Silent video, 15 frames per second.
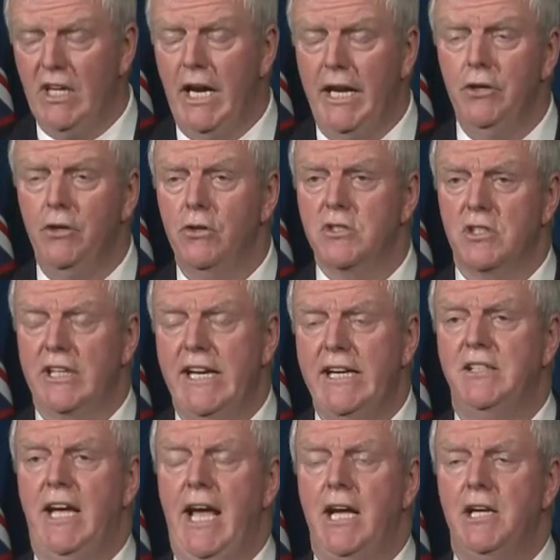I know it's
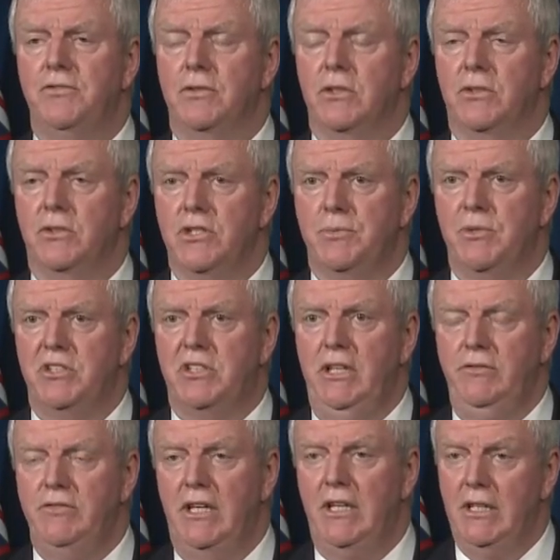late to ask for a Christmas
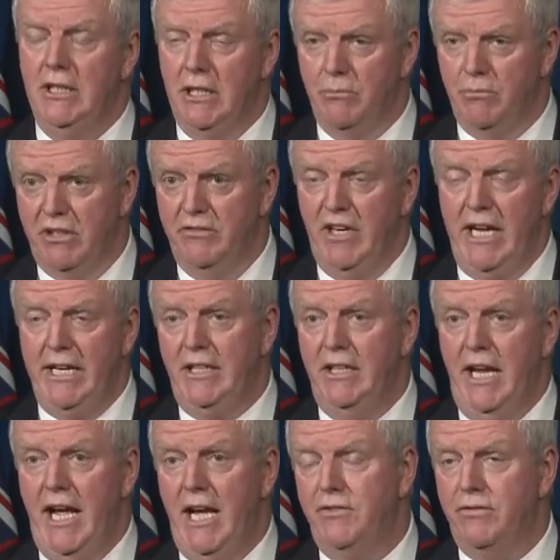gift, but if I
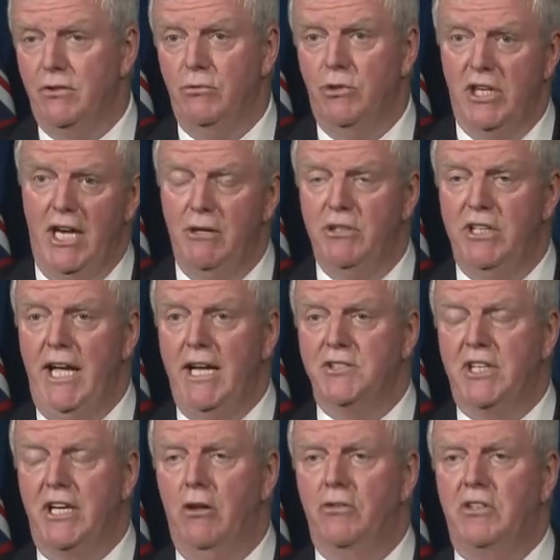could ask for one, I would
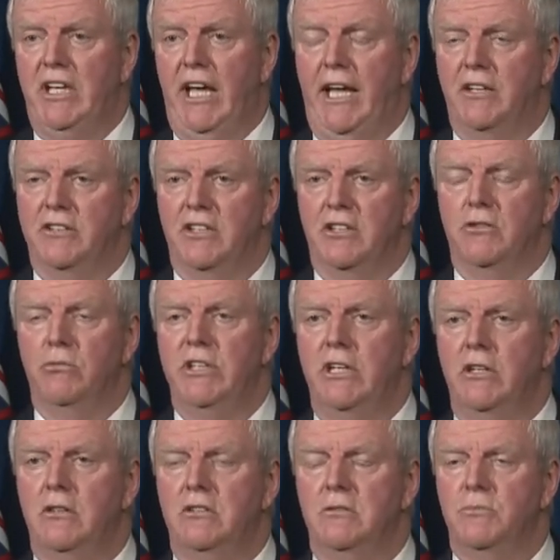ask Health Canada to
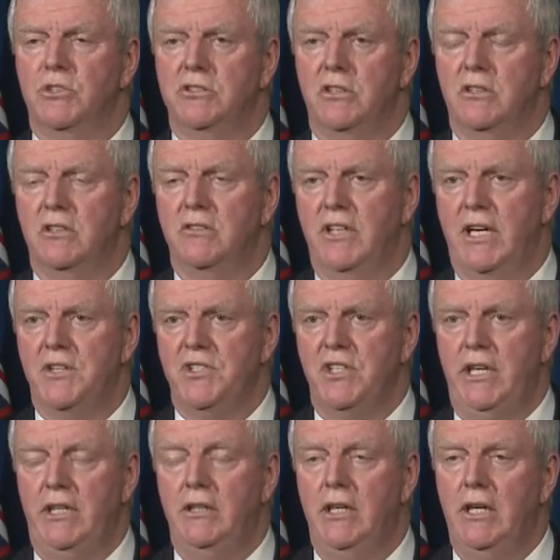relook the Moderna
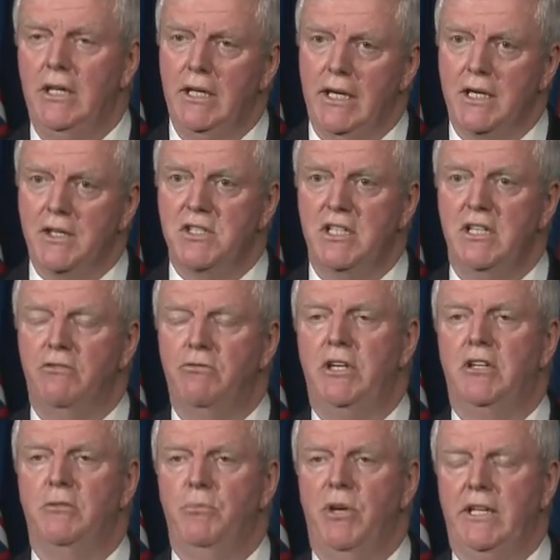vaccine and see if
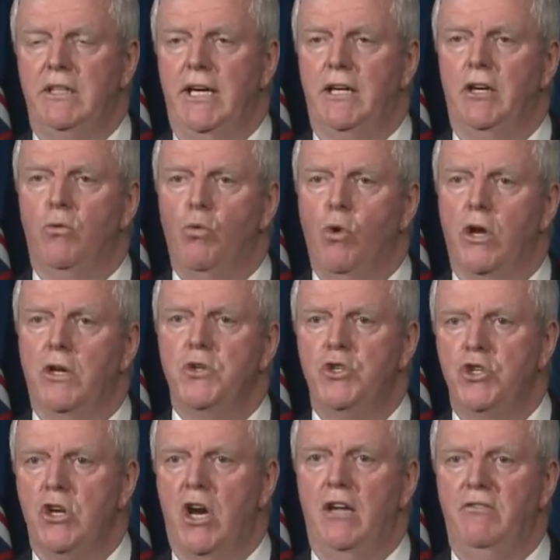we could make that a
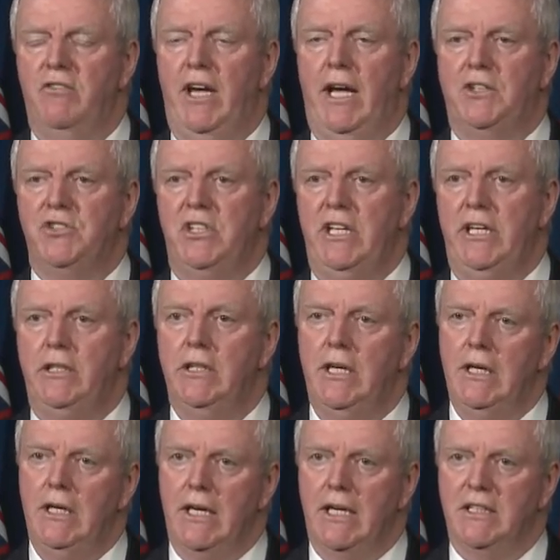one-shot vaccine
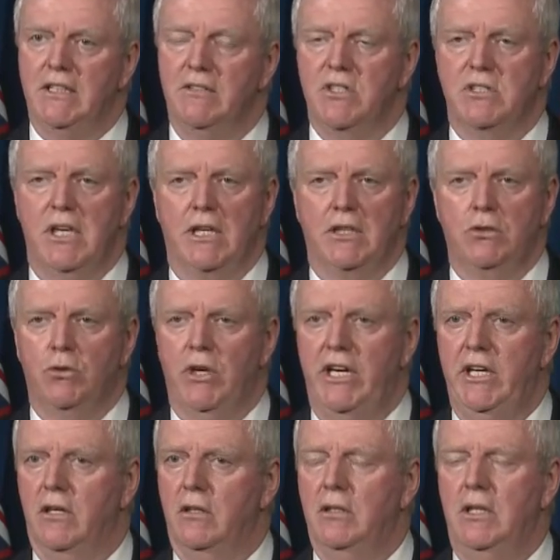and give us that
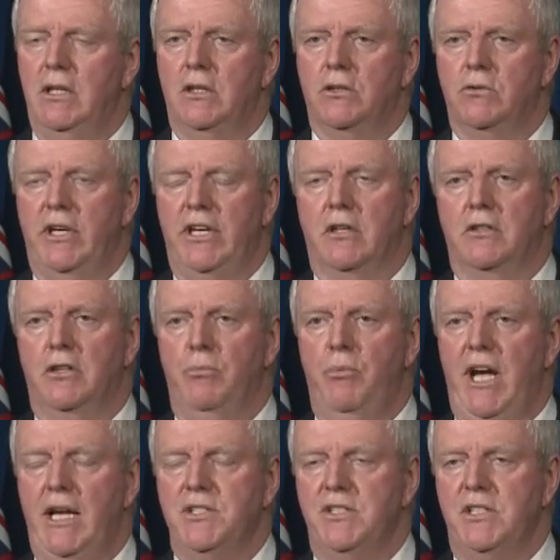greater
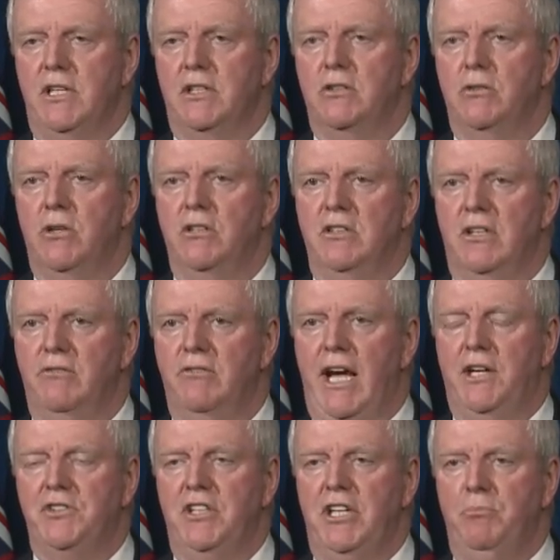capacity to go out and
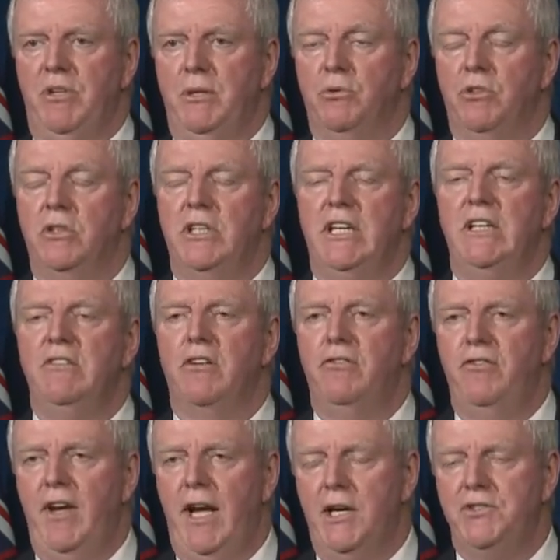vaccinate people
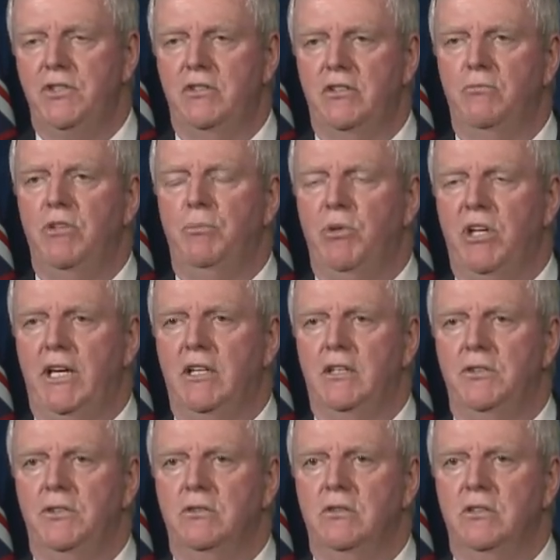even faster than we plan
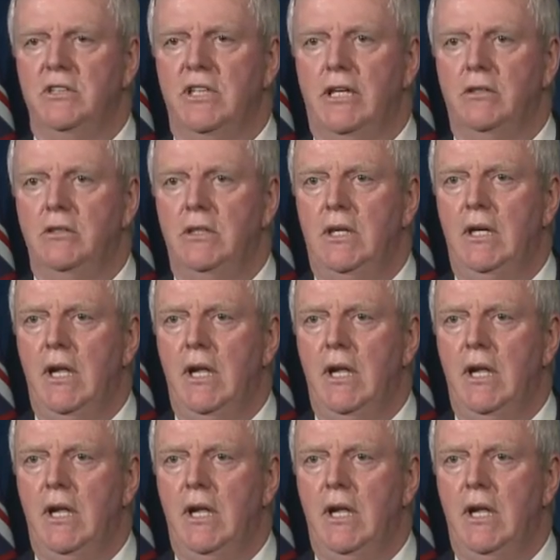on doing it now.